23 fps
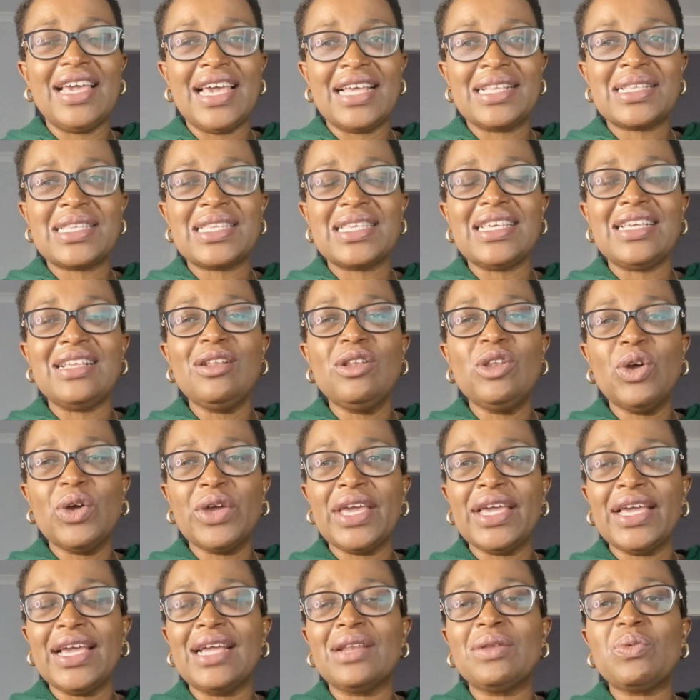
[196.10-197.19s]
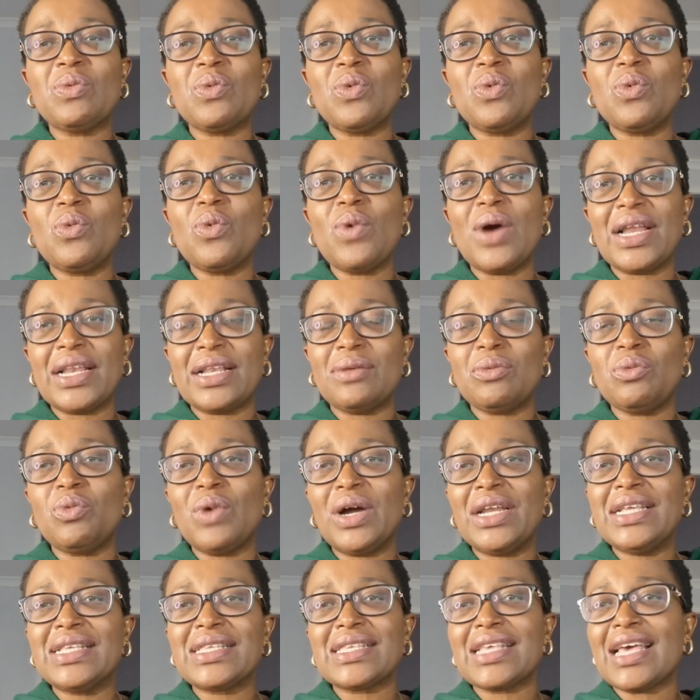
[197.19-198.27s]
Etsy, looking at
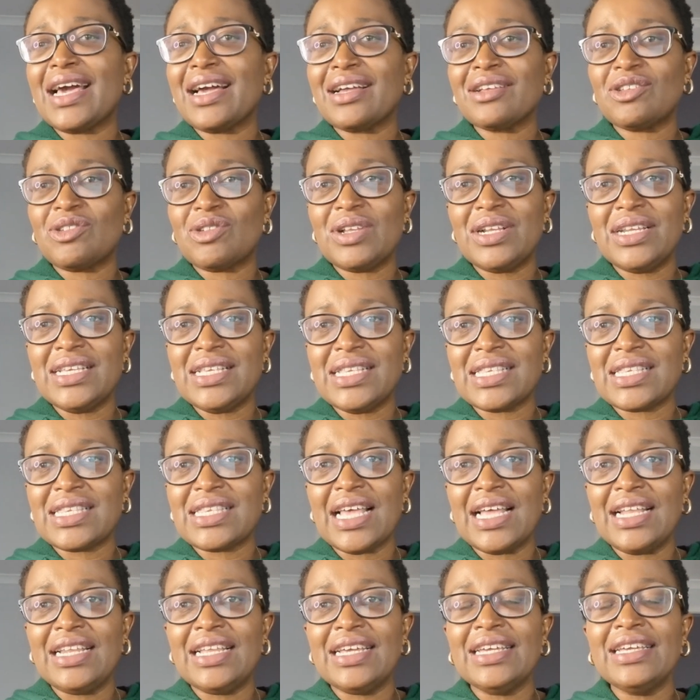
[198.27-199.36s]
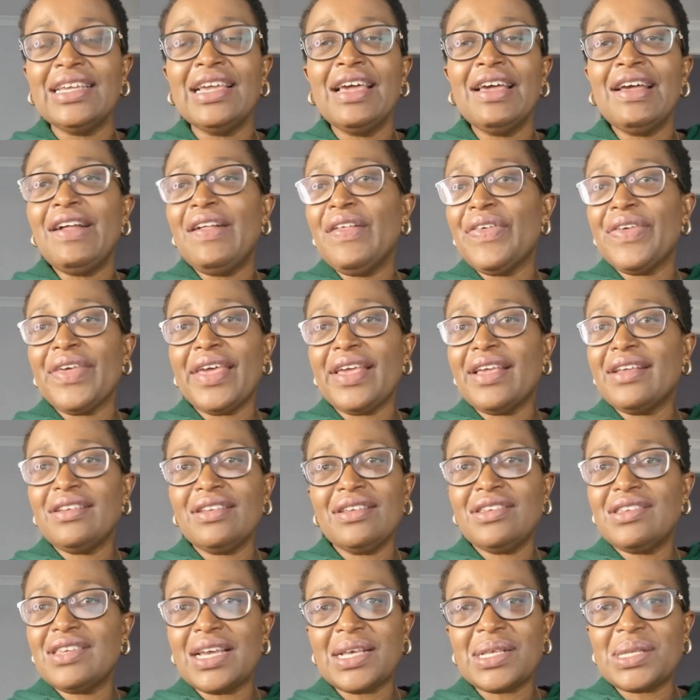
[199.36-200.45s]
what is actually selling
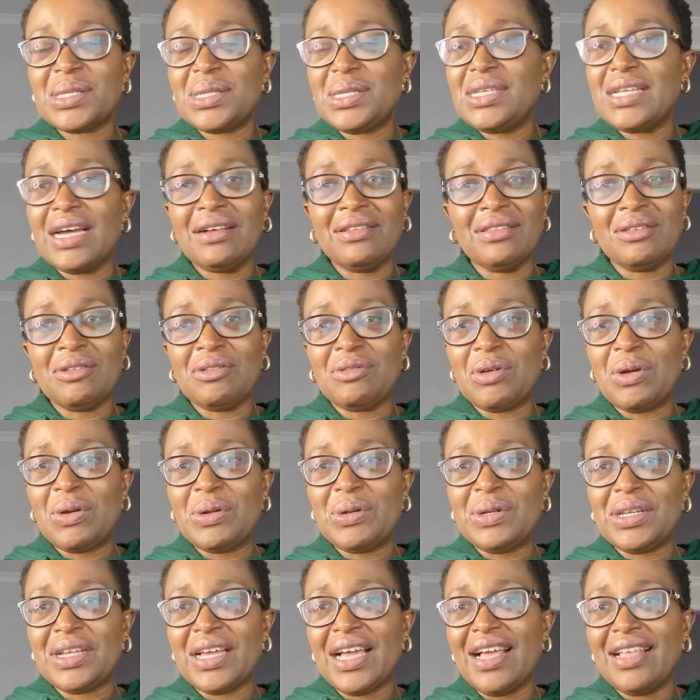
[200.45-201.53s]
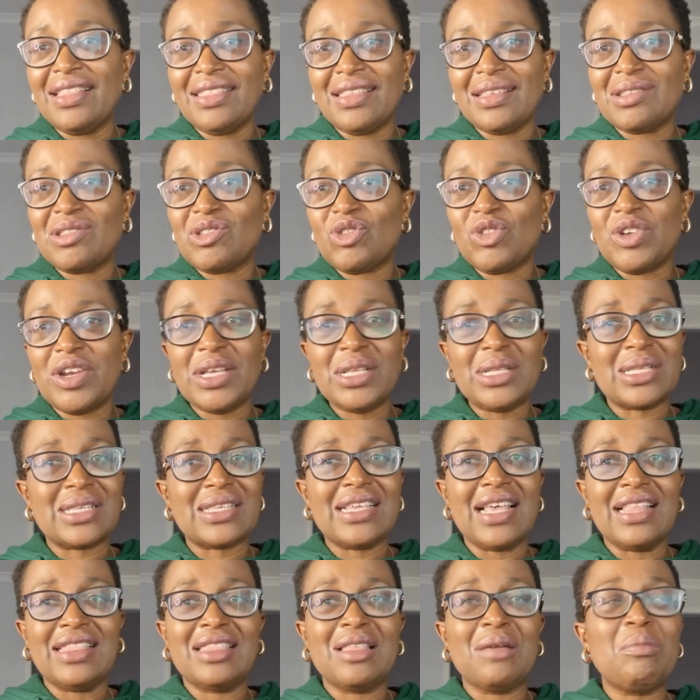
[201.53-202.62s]
just down the road at the
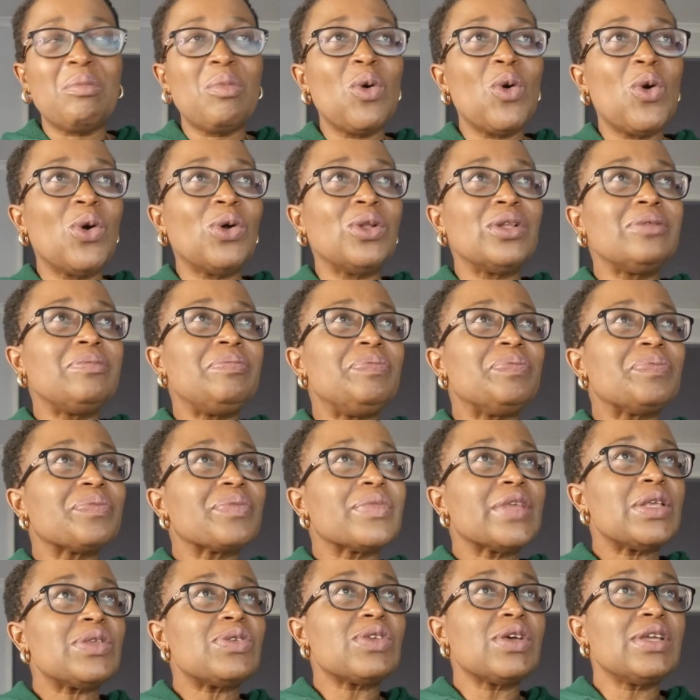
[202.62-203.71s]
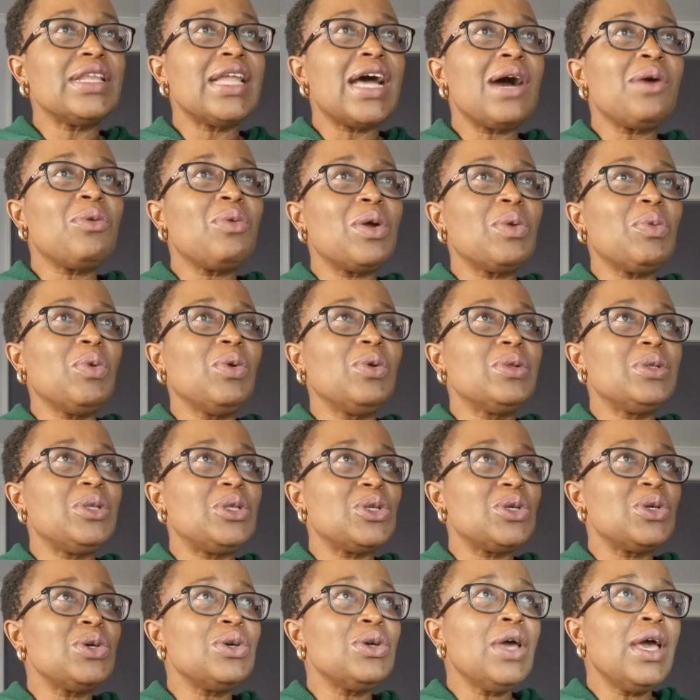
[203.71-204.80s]
streets, at the mall. So now what we'll
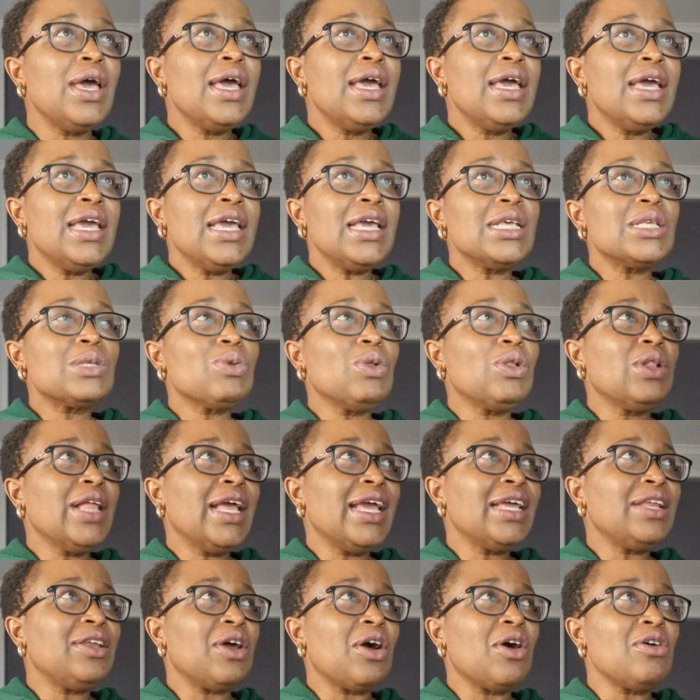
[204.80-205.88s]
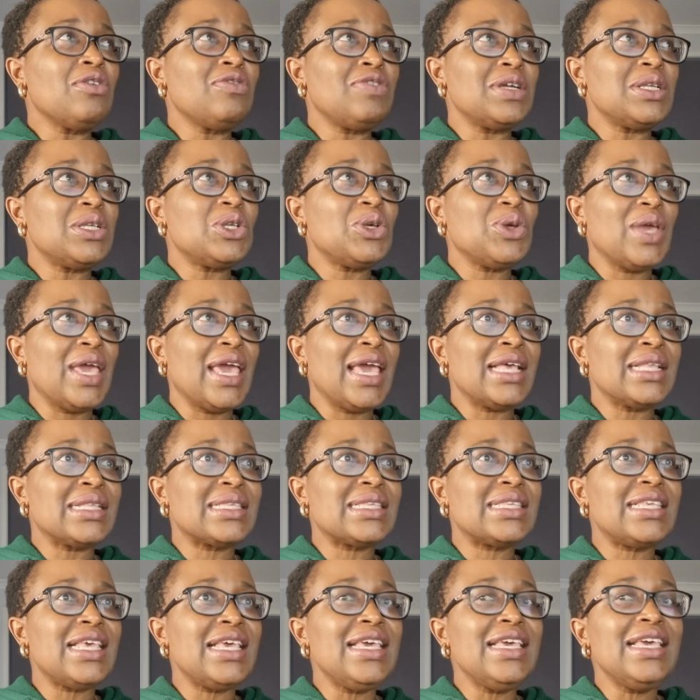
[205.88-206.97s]
do is we'll head over to
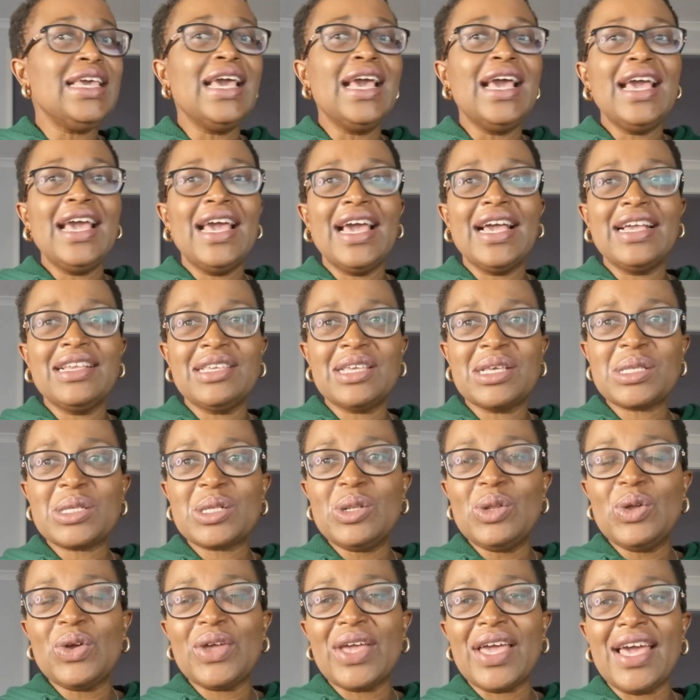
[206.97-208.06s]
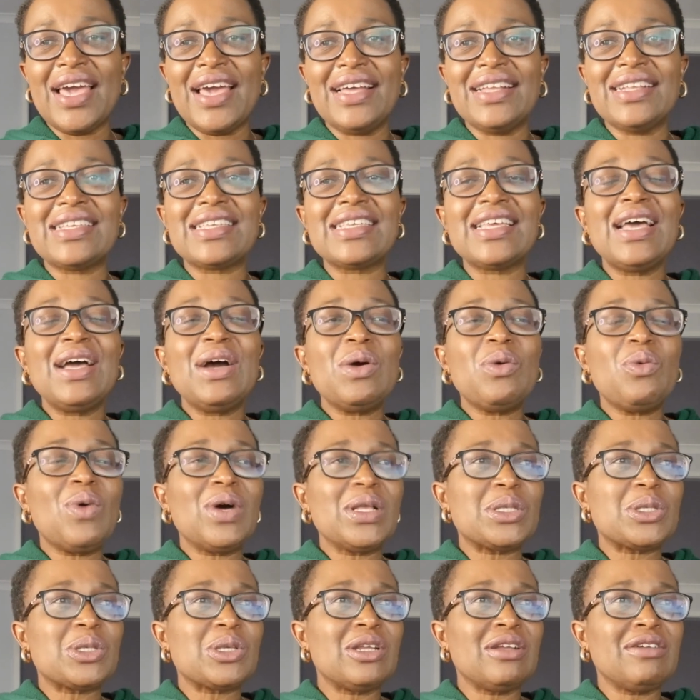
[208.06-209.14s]
Etsy and just look at
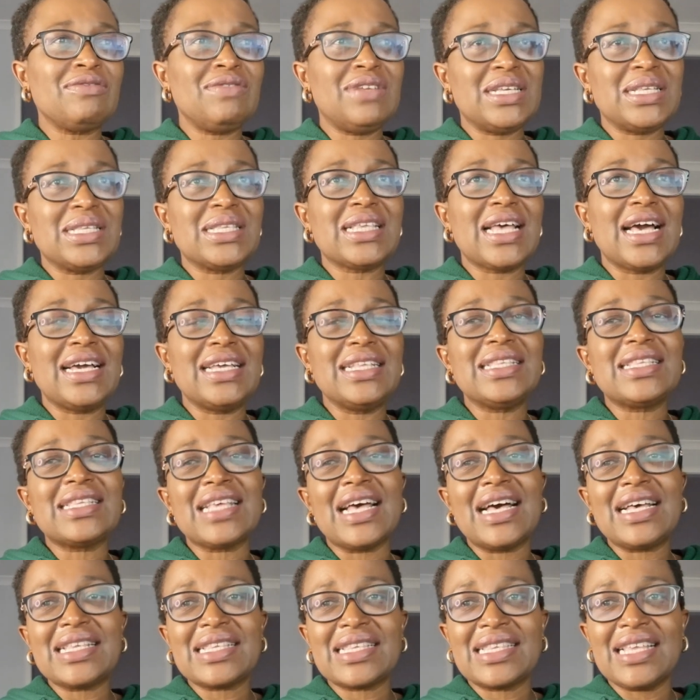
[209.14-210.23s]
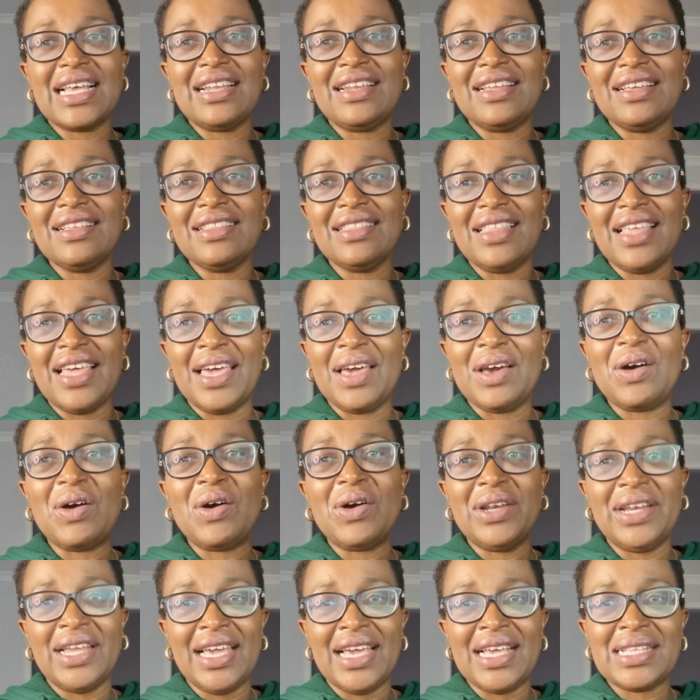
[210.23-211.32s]
what sort of designs are selling there
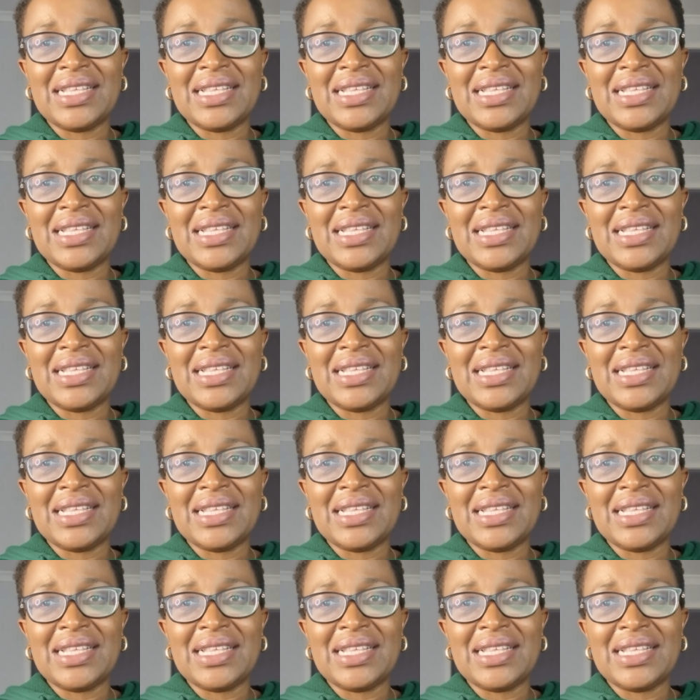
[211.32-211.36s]
on